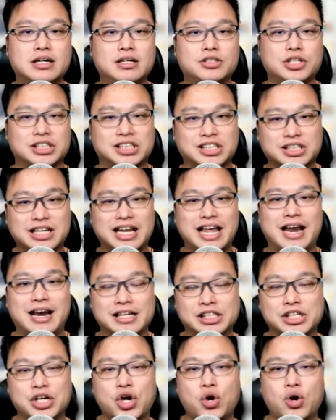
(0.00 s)
just to let
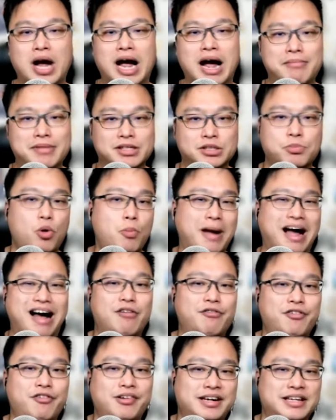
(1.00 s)
us know how much more
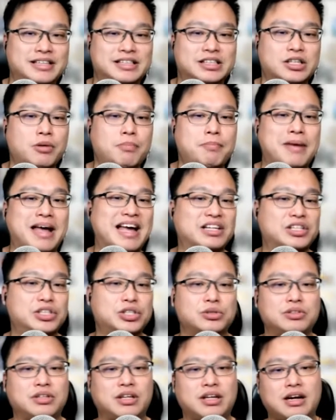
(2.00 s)
powerful it is compared
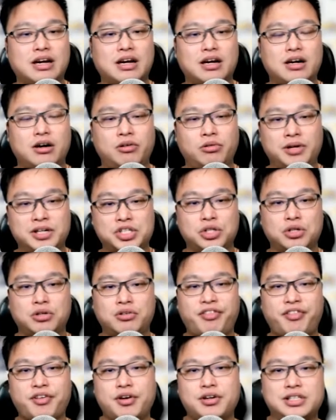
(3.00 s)
to the original
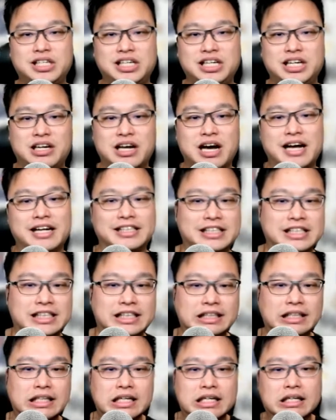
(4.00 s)

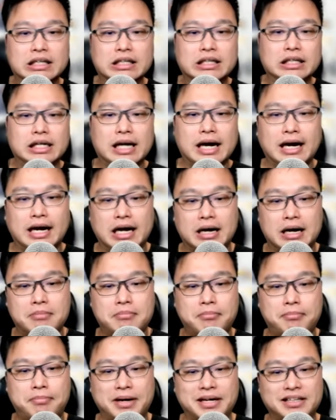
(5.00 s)
3090.
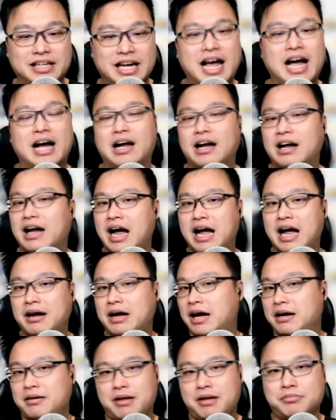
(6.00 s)
But yeah,
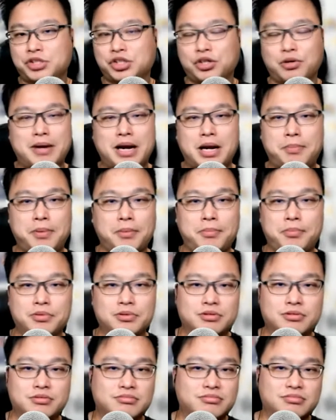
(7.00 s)
I'm sure many
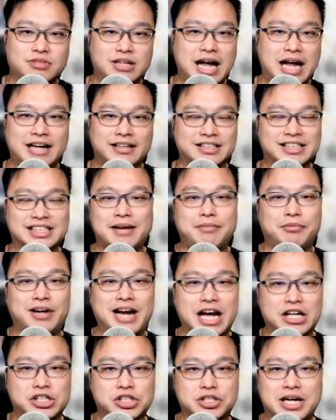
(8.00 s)
people had the same
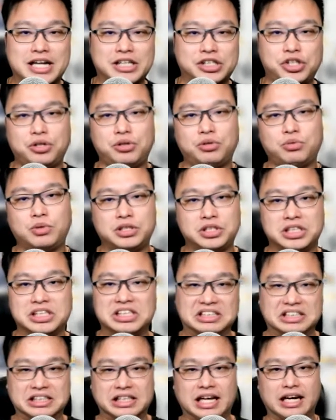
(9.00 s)
reaction as you, which
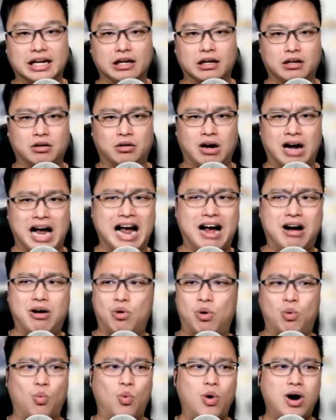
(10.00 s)
is like,
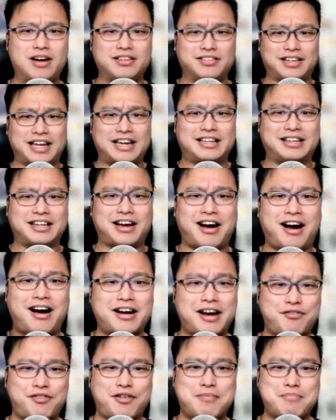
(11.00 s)
what? They can't
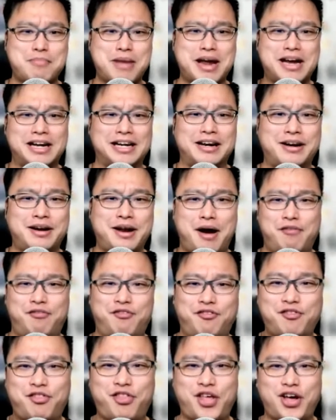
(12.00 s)
even make enough
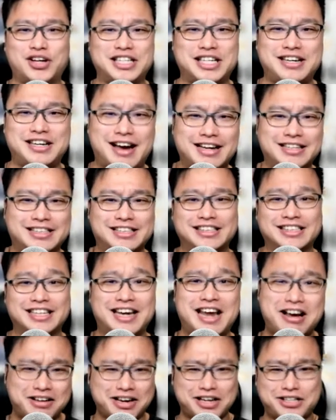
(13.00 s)
3090s, and
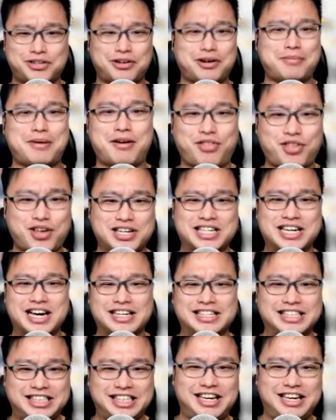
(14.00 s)
now they're talking about
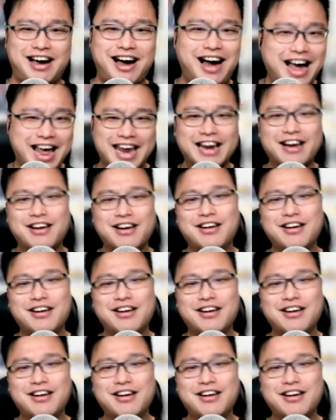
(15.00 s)
3090 Ti.